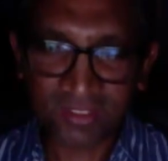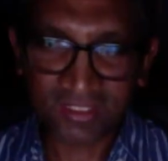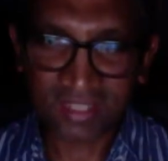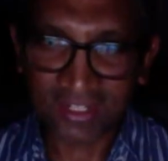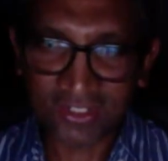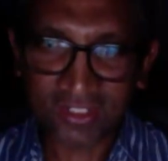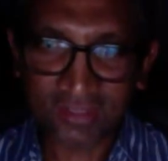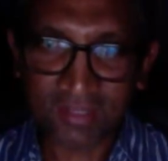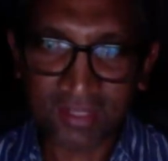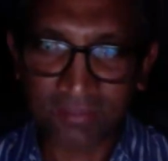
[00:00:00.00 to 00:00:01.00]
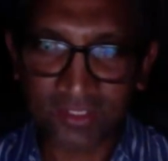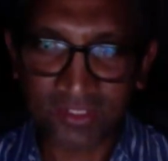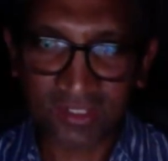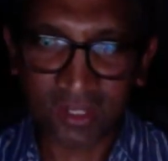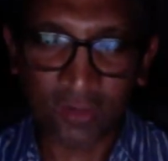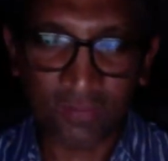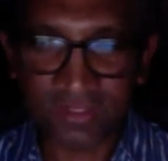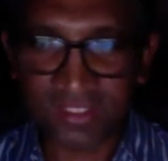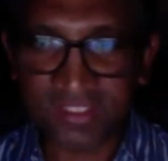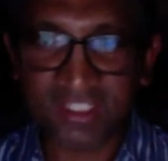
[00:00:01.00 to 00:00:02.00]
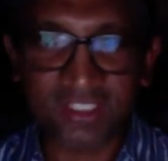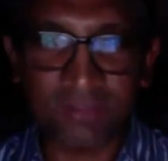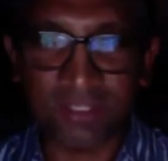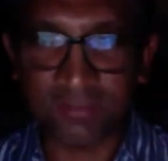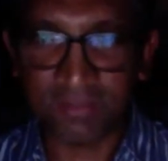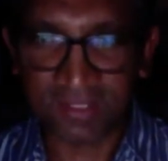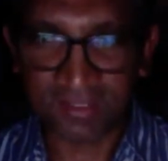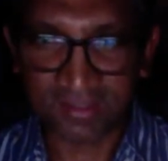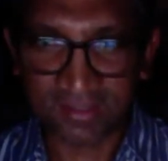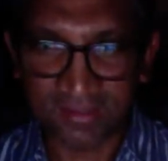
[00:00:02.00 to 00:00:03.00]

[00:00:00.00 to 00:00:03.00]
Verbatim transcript: reduction in blood pressure over the six-month period.